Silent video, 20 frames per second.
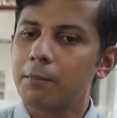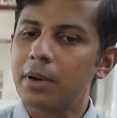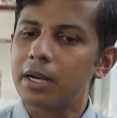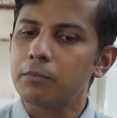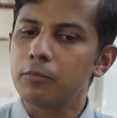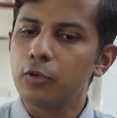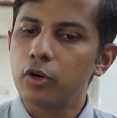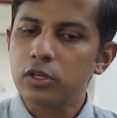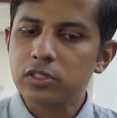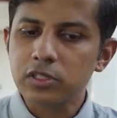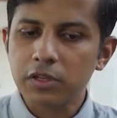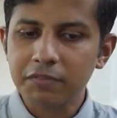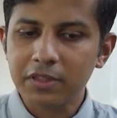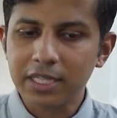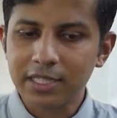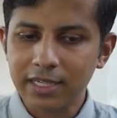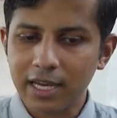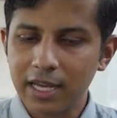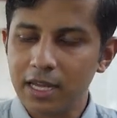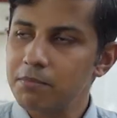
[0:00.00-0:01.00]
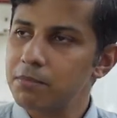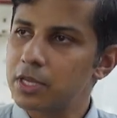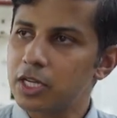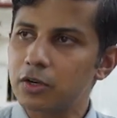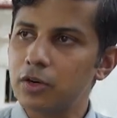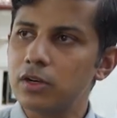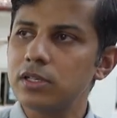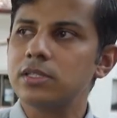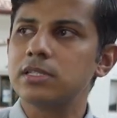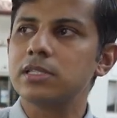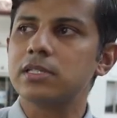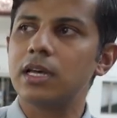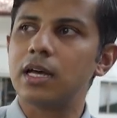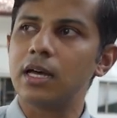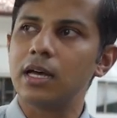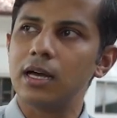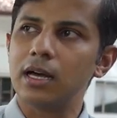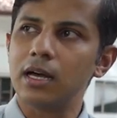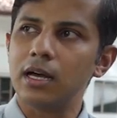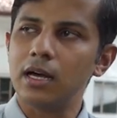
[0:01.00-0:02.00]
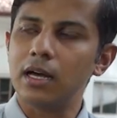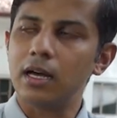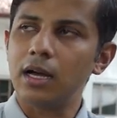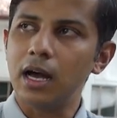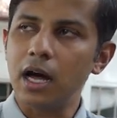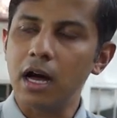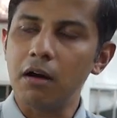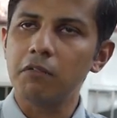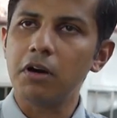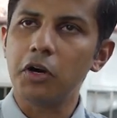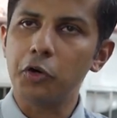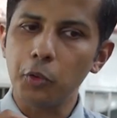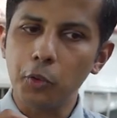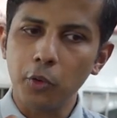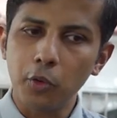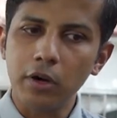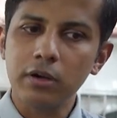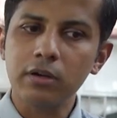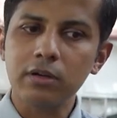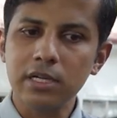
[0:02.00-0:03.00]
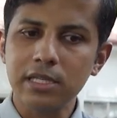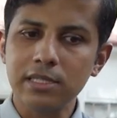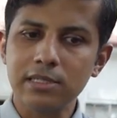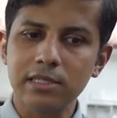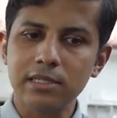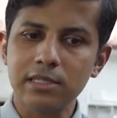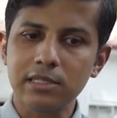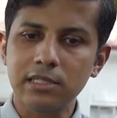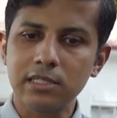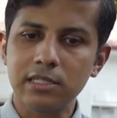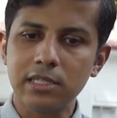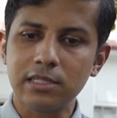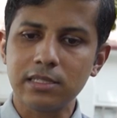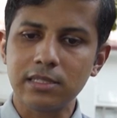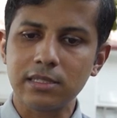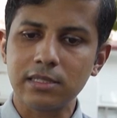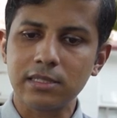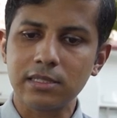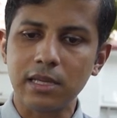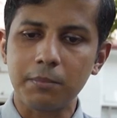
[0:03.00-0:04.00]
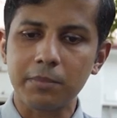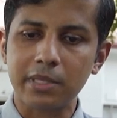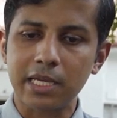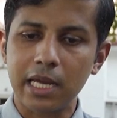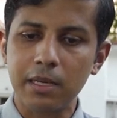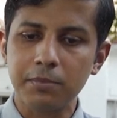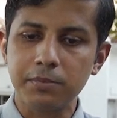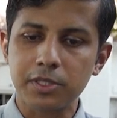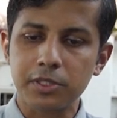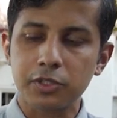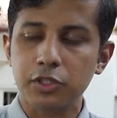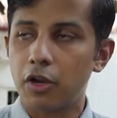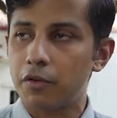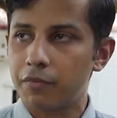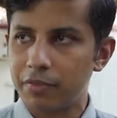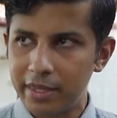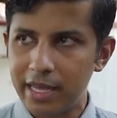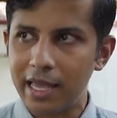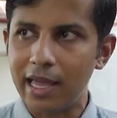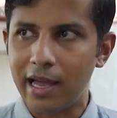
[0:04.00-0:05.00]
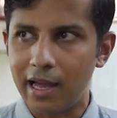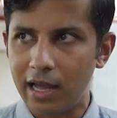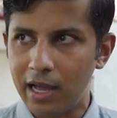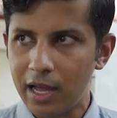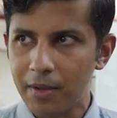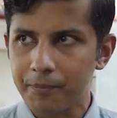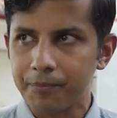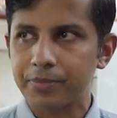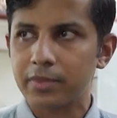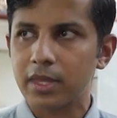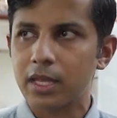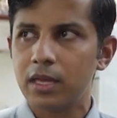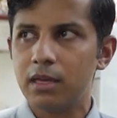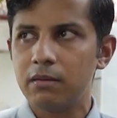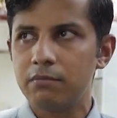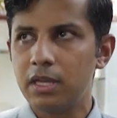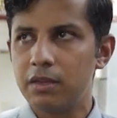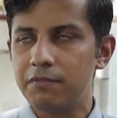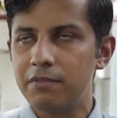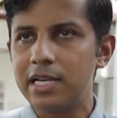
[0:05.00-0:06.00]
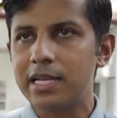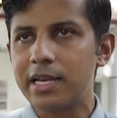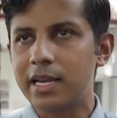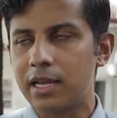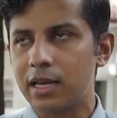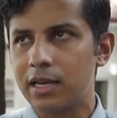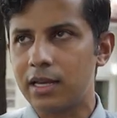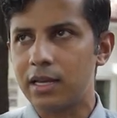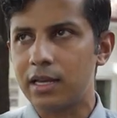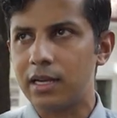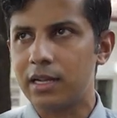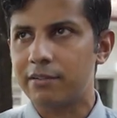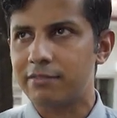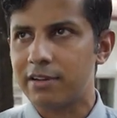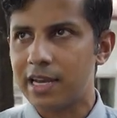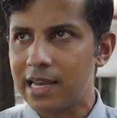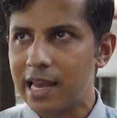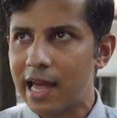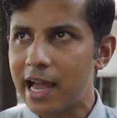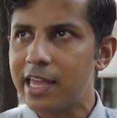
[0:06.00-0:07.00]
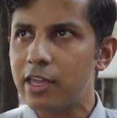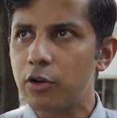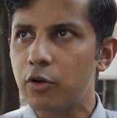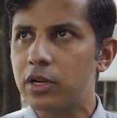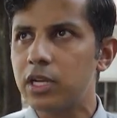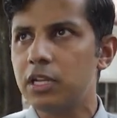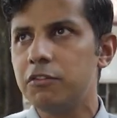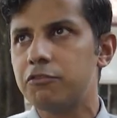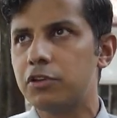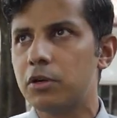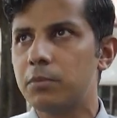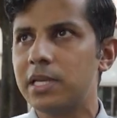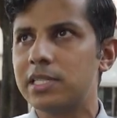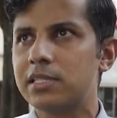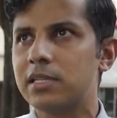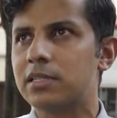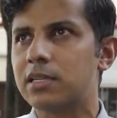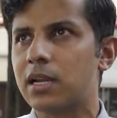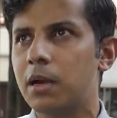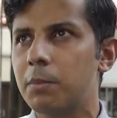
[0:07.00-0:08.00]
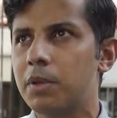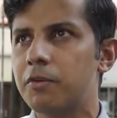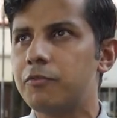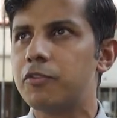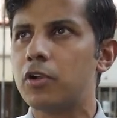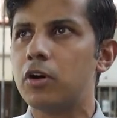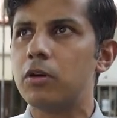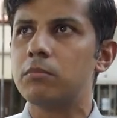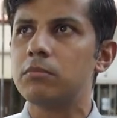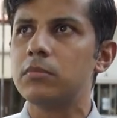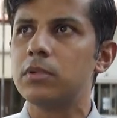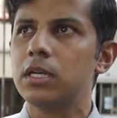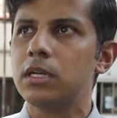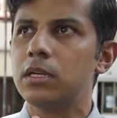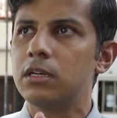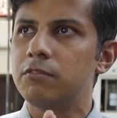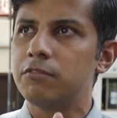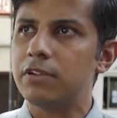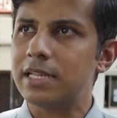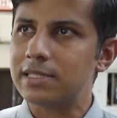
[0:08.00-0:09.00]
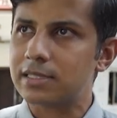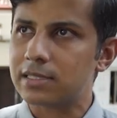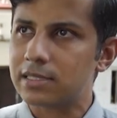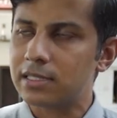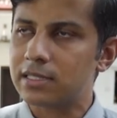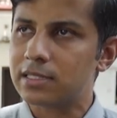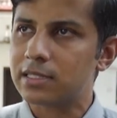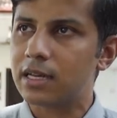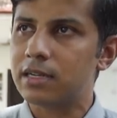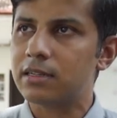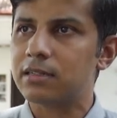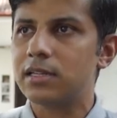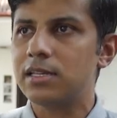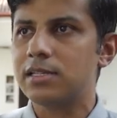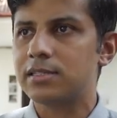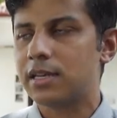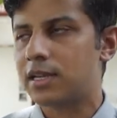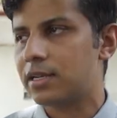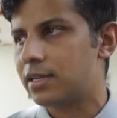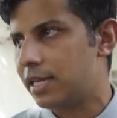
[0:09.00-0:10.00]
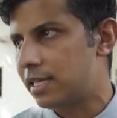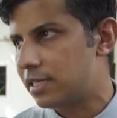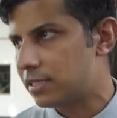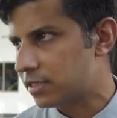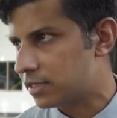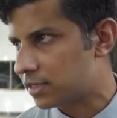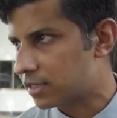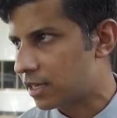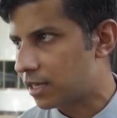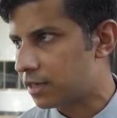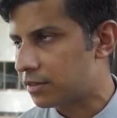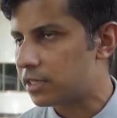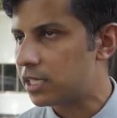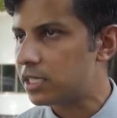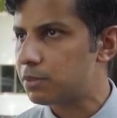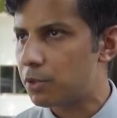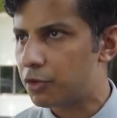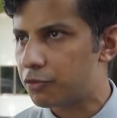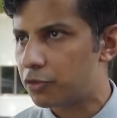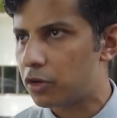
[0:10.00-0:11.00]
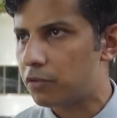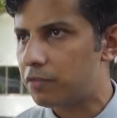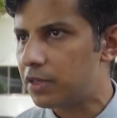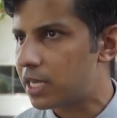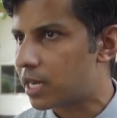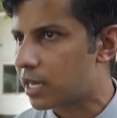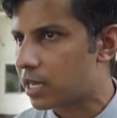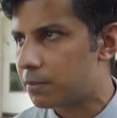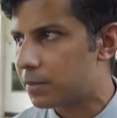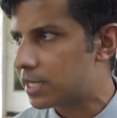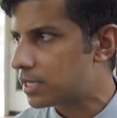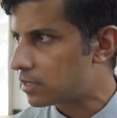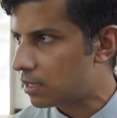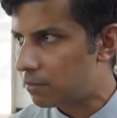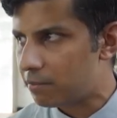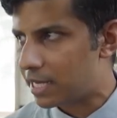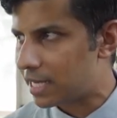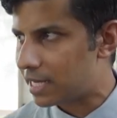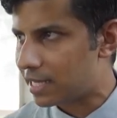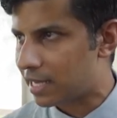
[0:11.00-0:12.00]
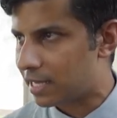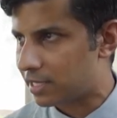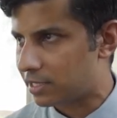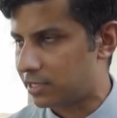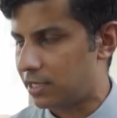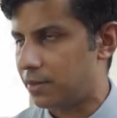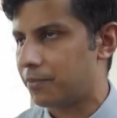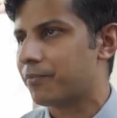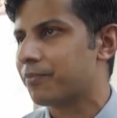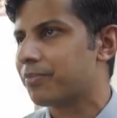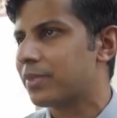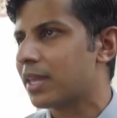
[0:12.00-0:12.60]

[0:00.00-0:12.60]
But most of the time, because uh, our own research is sometimes not there, we will uh, rely on information coming from Western countries and Asian countries before we recommend some medication.